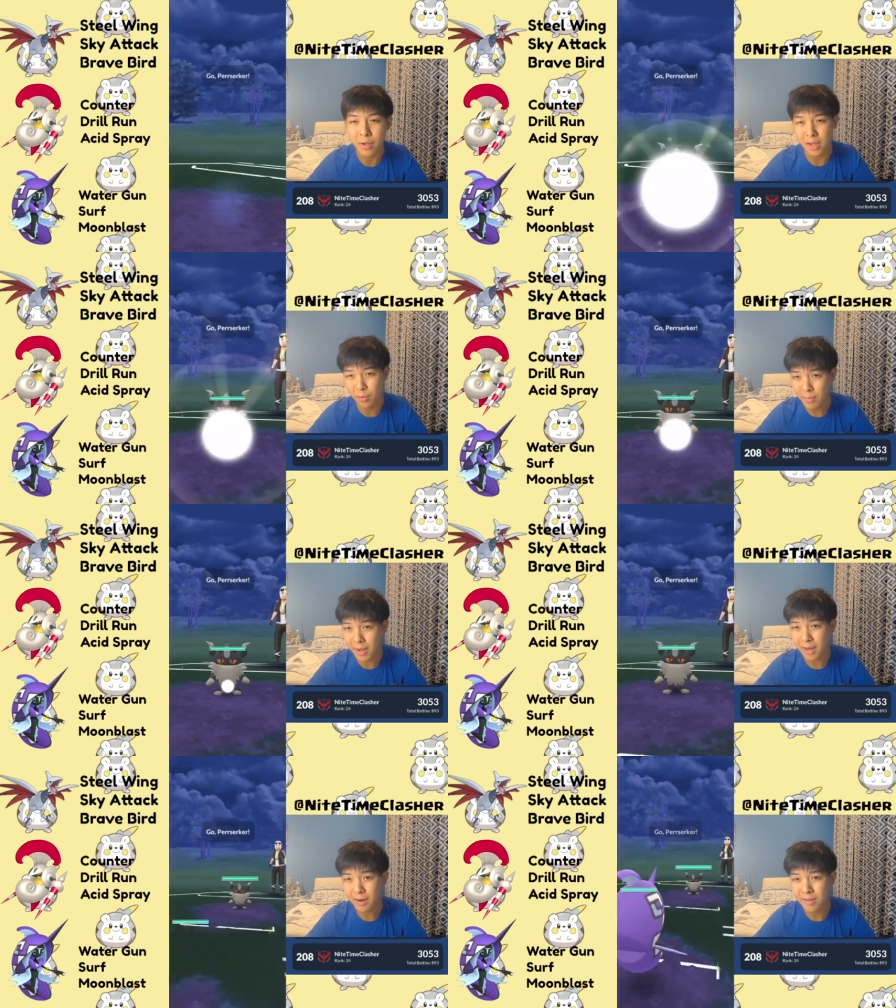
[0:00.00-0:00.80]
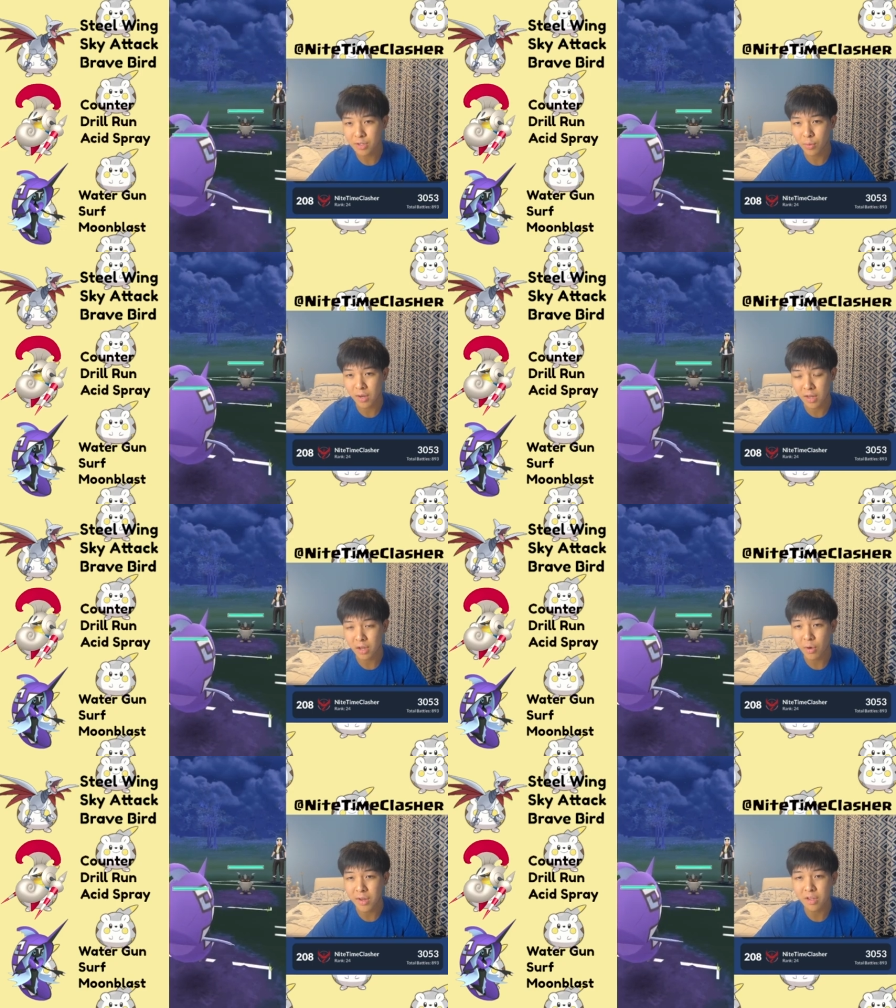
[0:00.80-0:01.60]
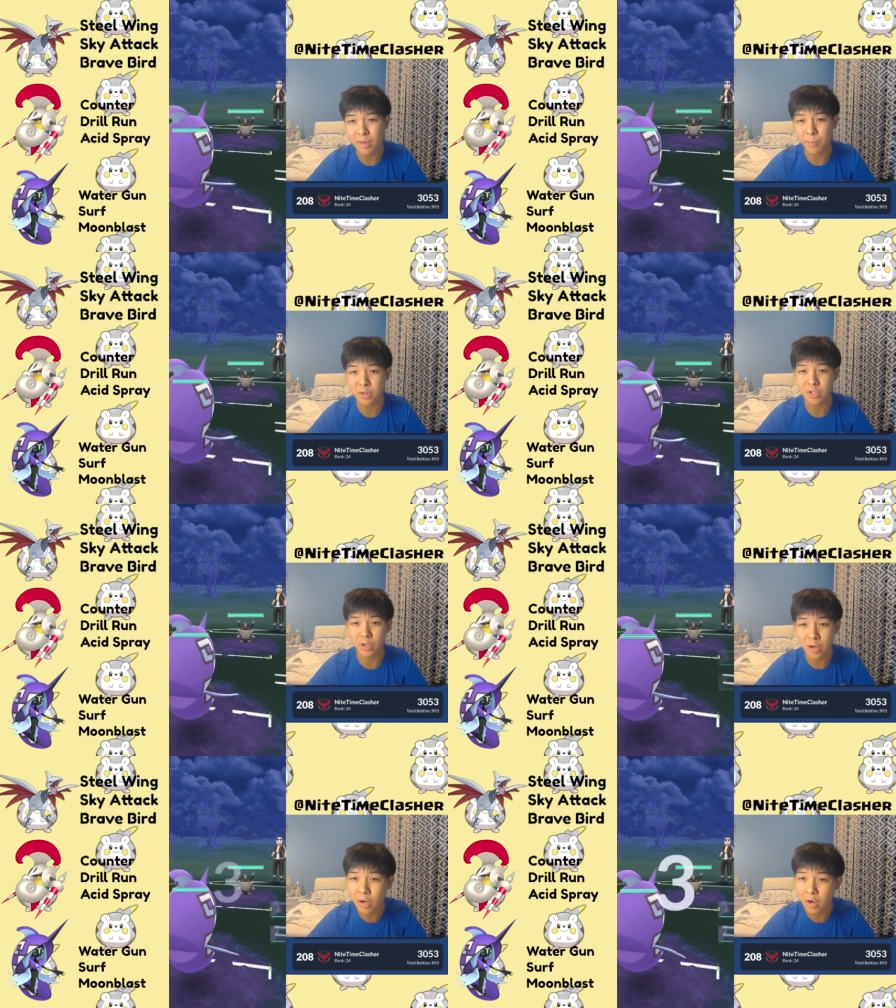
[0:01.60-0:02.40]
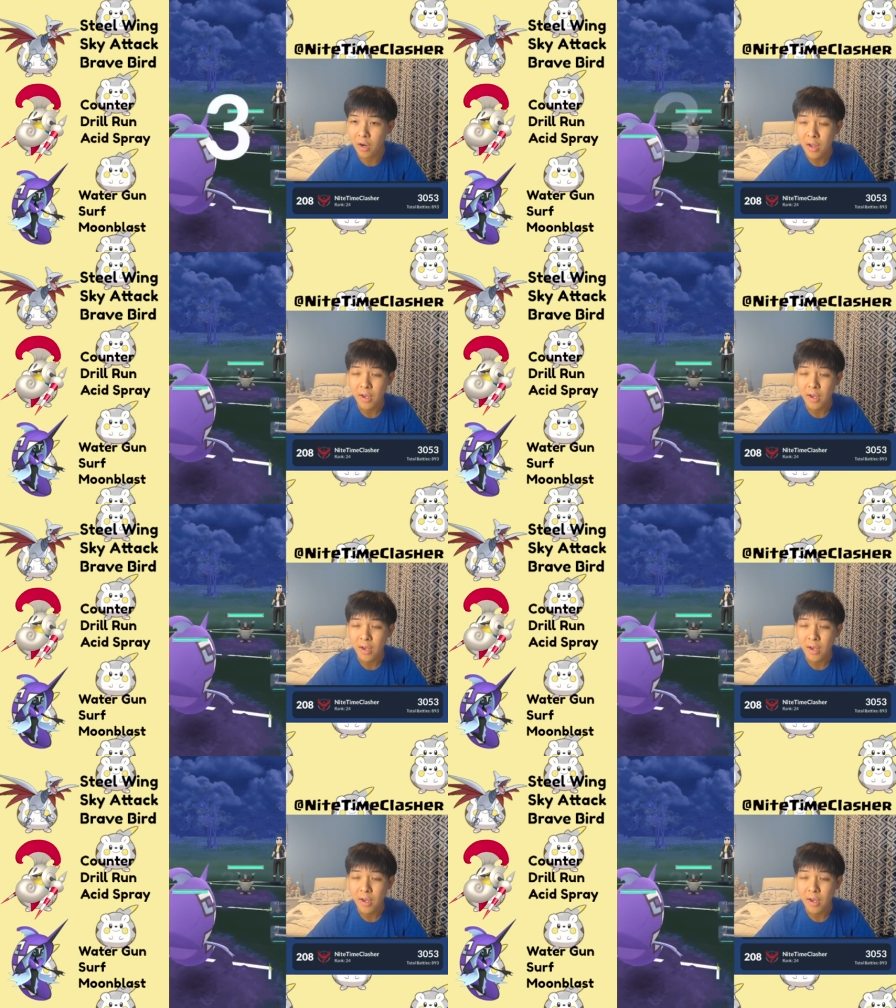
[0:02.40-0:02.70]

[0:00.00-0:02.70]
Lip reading: yeah, we make it out of this one and go into the Berserker.